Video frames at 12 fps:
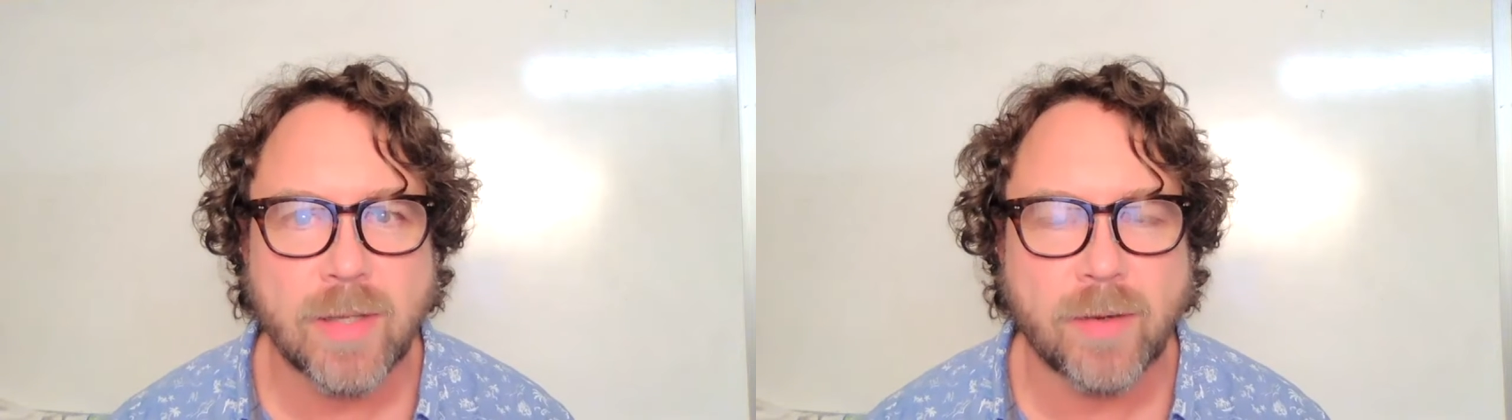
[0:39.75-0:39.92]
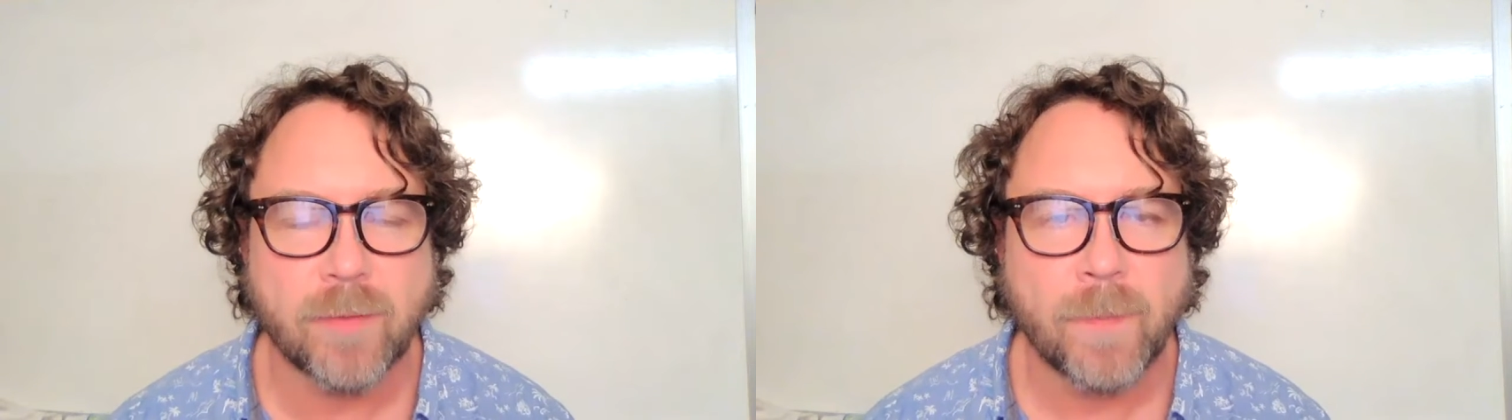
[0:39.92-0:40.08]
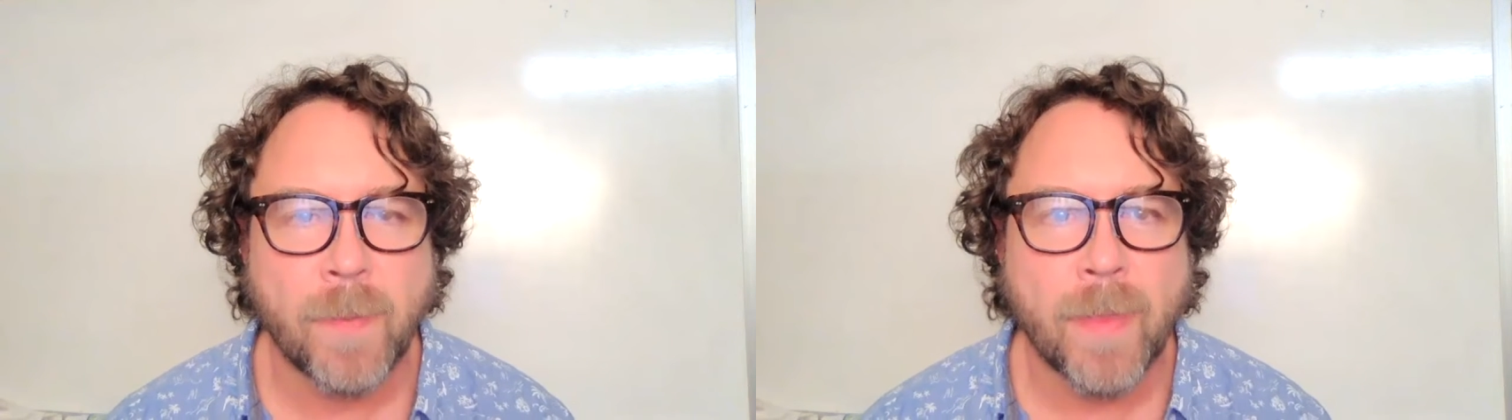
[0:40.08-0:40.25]

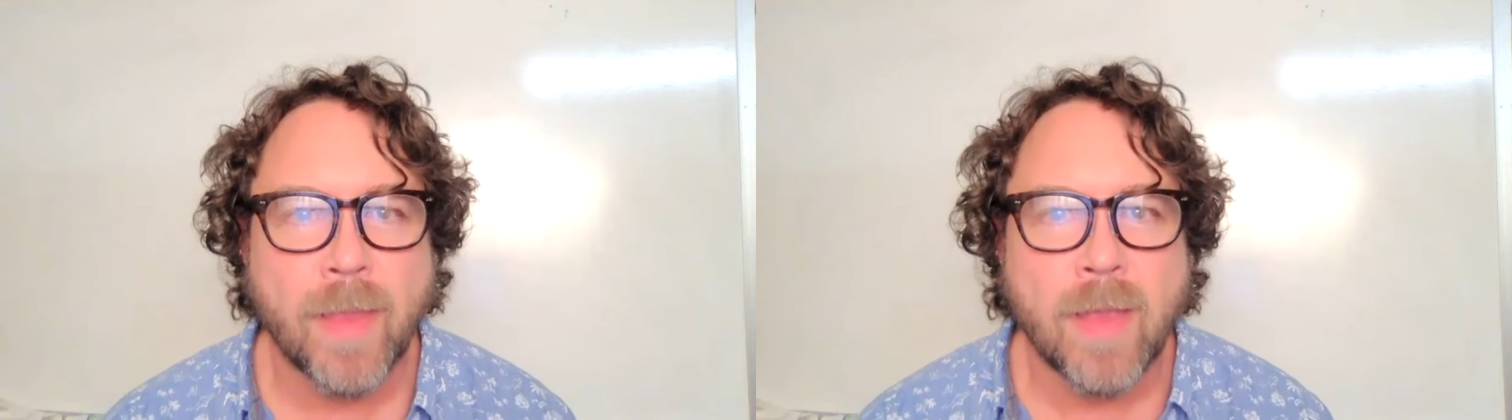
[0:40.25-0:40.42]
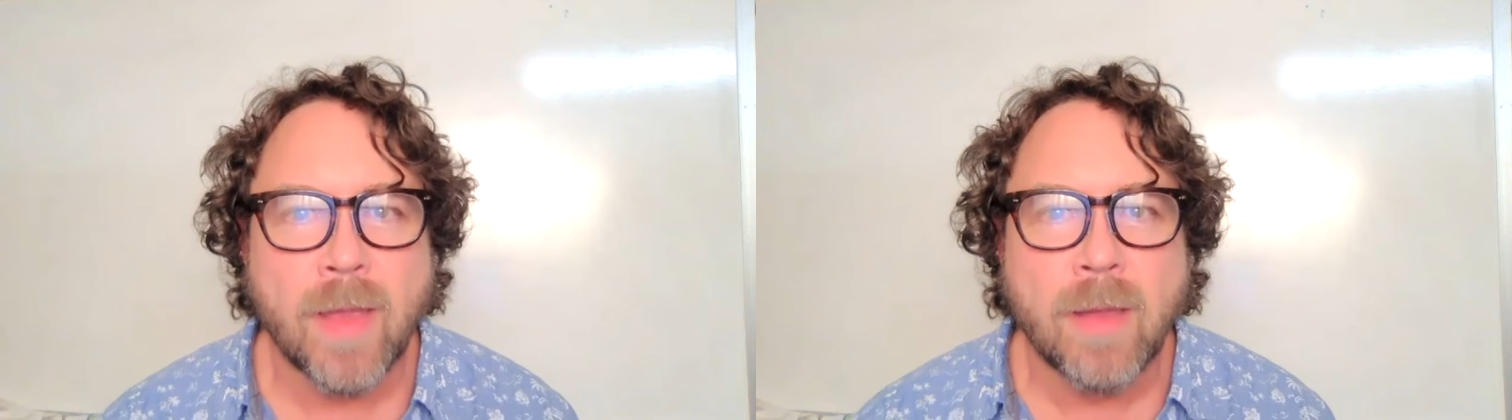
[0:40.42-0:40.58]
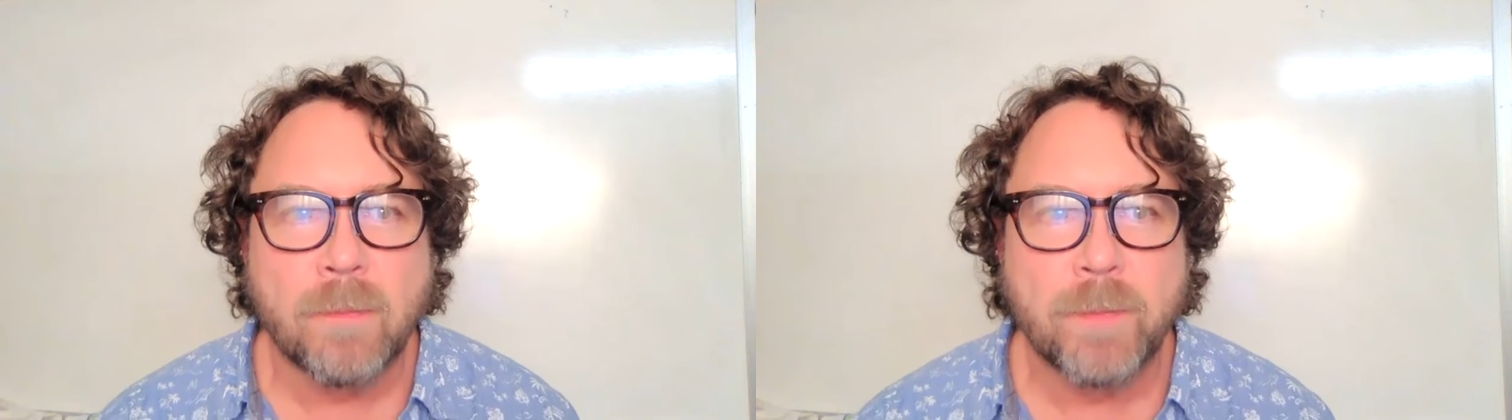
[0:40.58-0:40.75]
there.
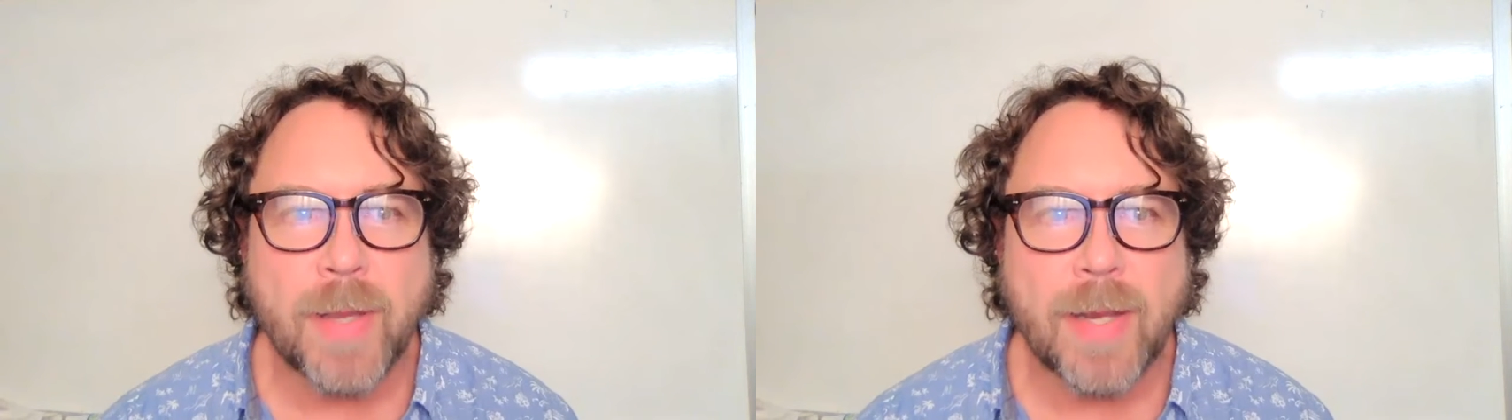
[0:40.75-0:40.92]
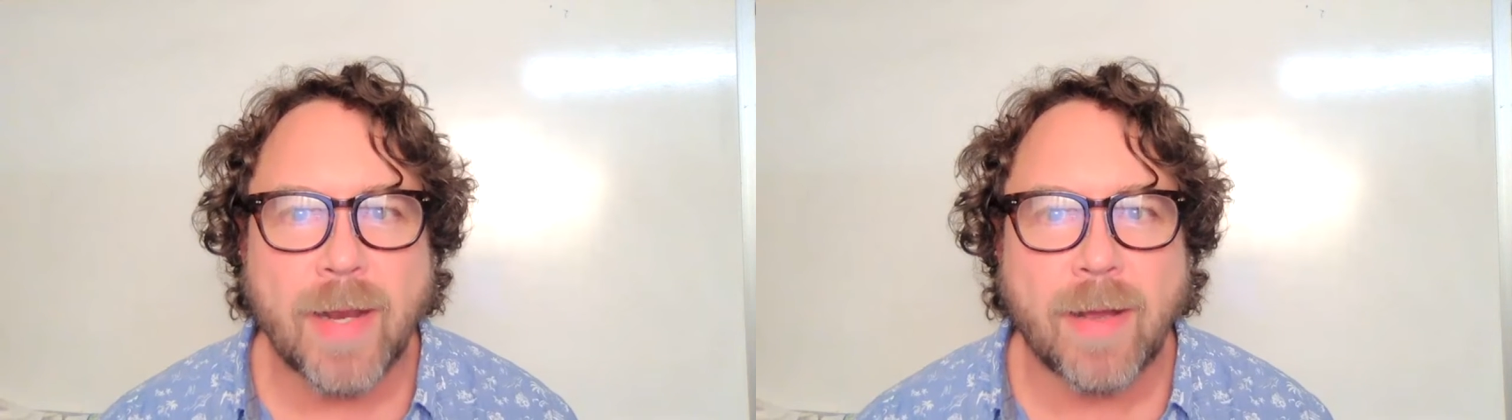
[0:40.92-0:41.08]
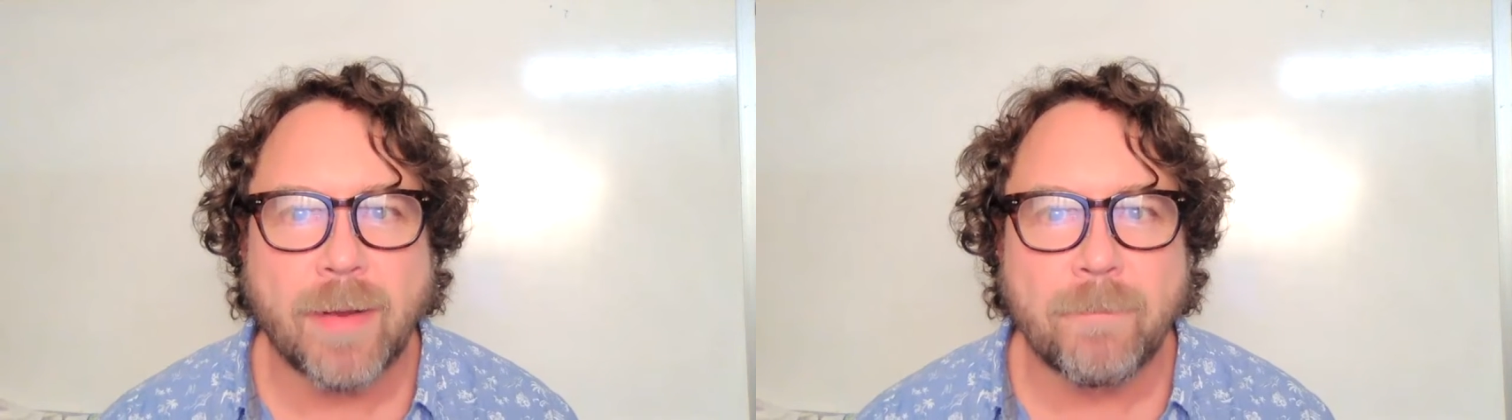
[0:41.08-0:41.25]
But
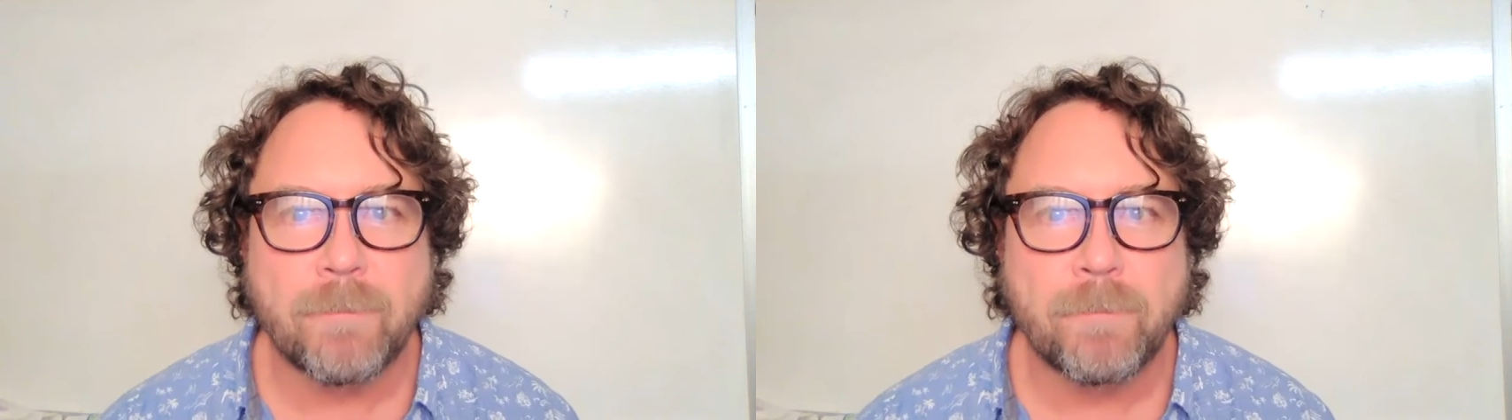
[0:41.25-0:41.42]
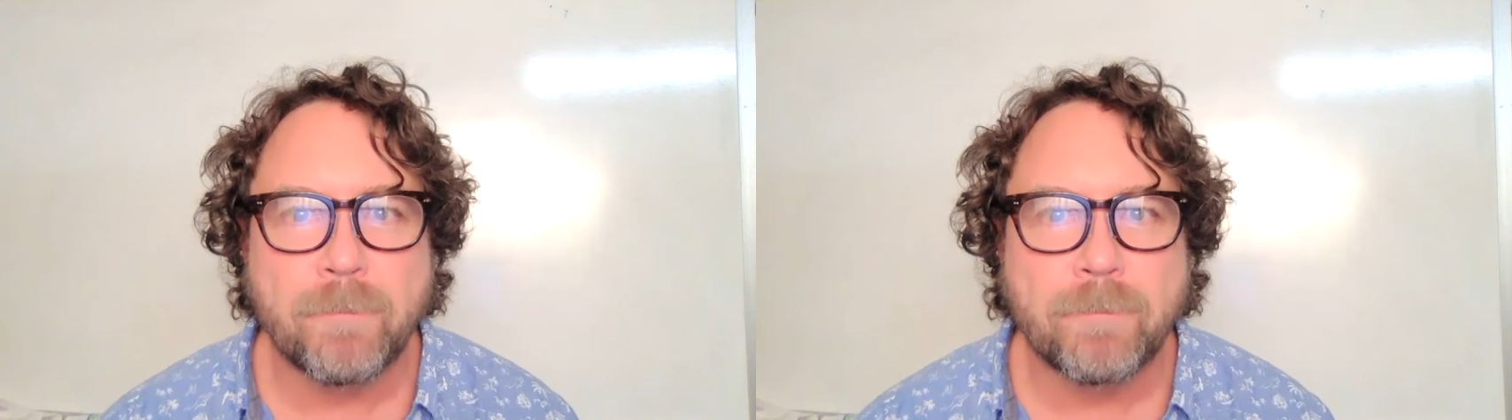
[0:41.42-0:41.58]
I'm